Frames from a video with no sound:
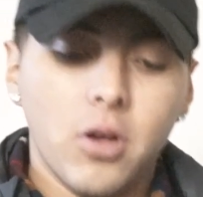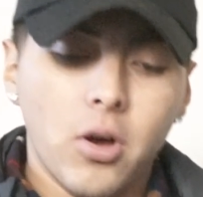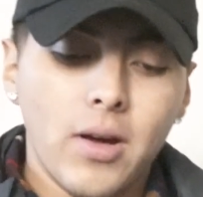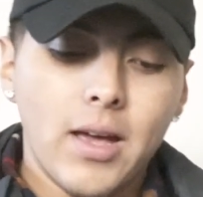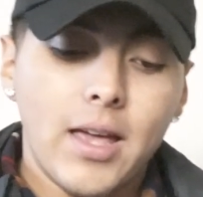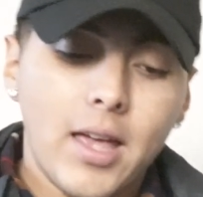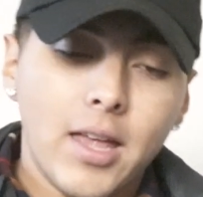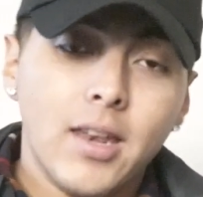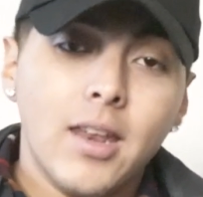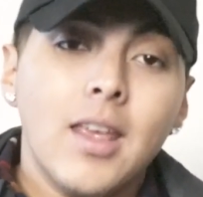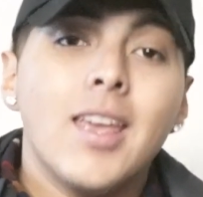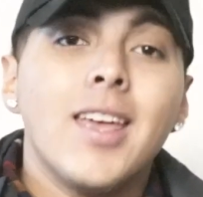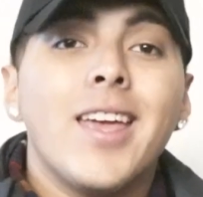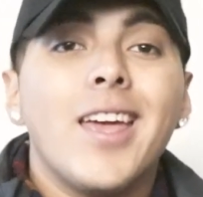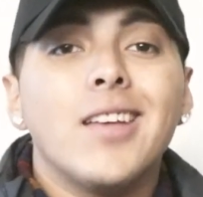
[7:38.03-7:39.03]
go ahead
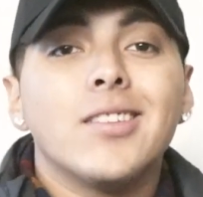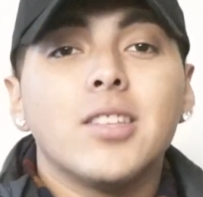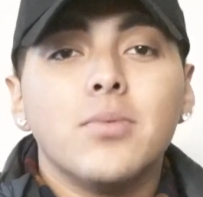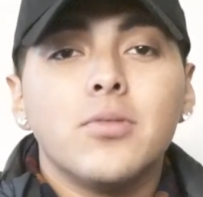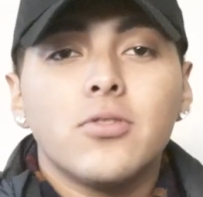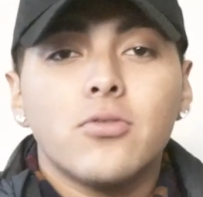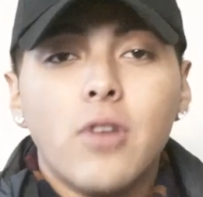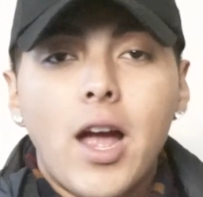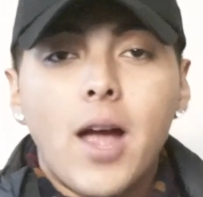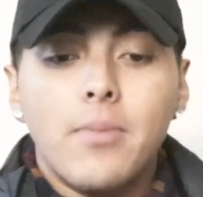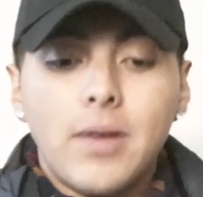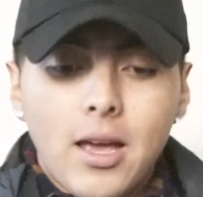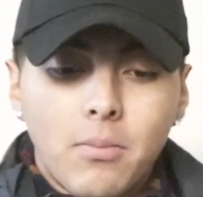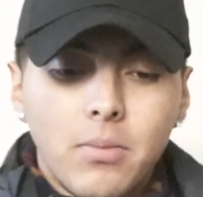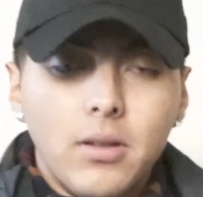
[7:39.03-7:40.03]
and subscribe
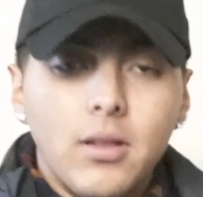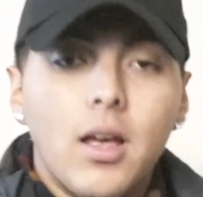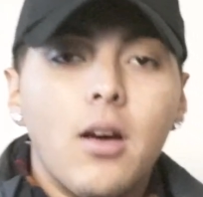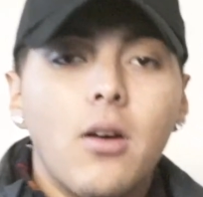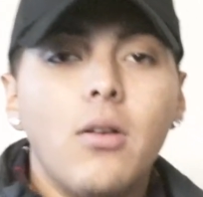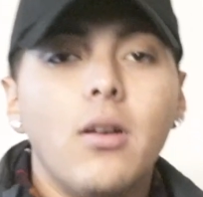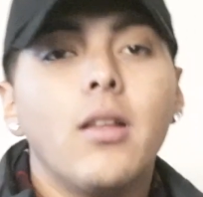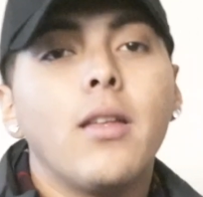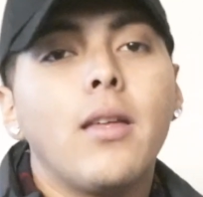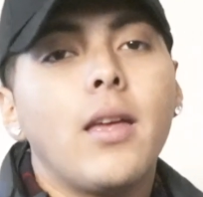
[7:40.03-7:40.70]
down below.